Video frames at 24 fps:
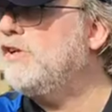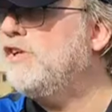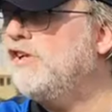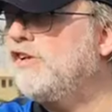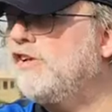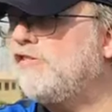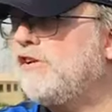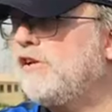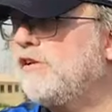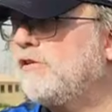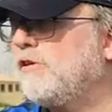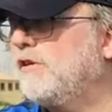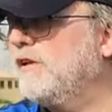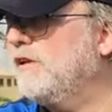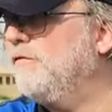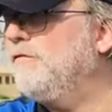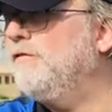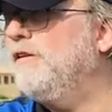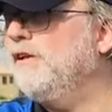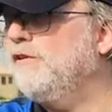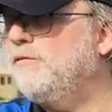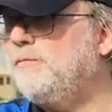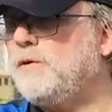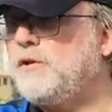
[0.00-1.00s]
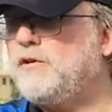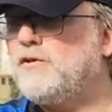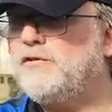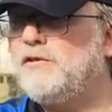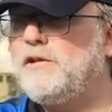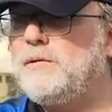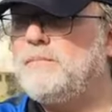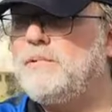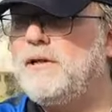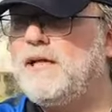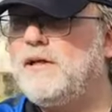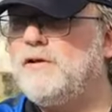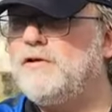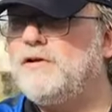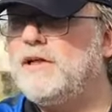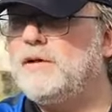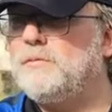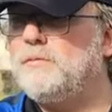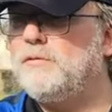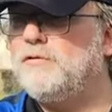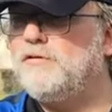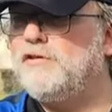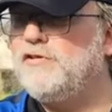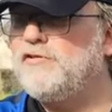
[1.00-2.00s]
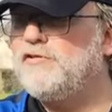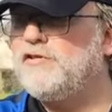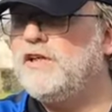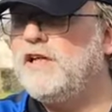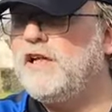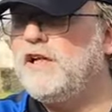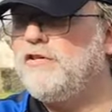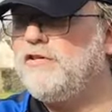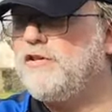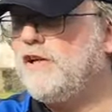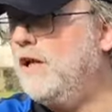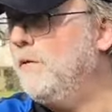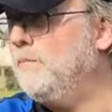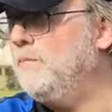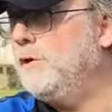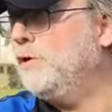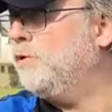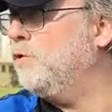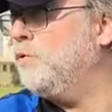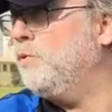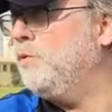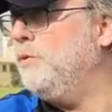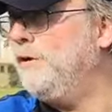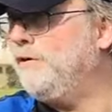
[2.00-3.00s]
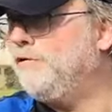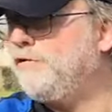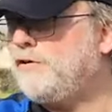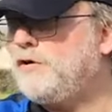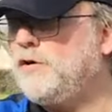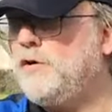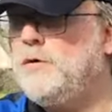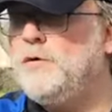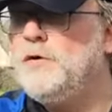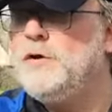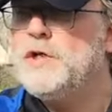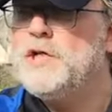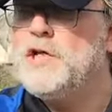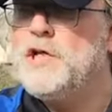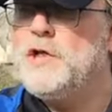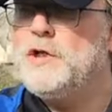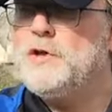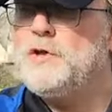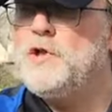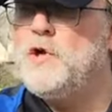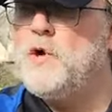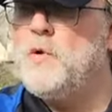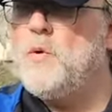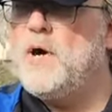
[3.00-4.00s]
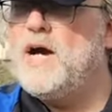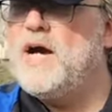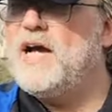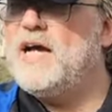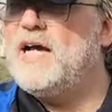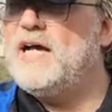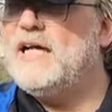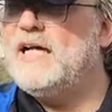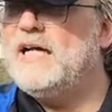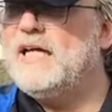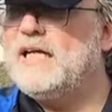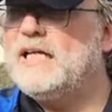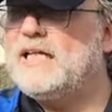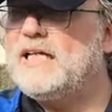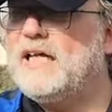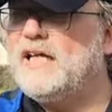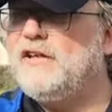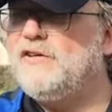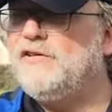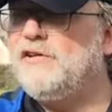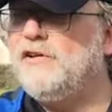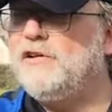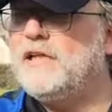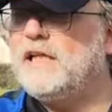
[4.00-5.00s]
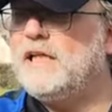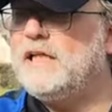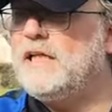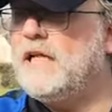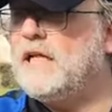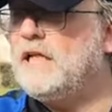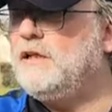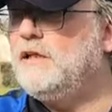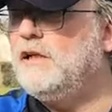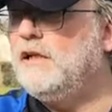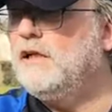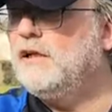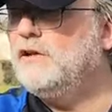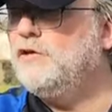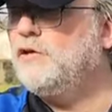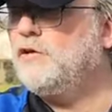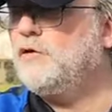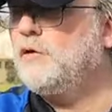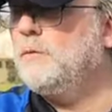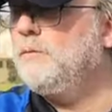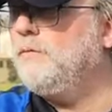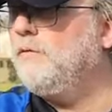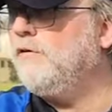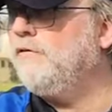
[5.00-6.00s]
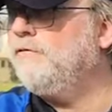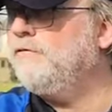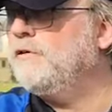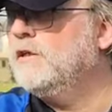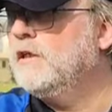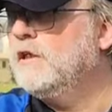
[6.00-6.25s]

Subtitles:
in the central defense because he played on that position in his club, but 2 weeks ago Noah cancelled. And then the group of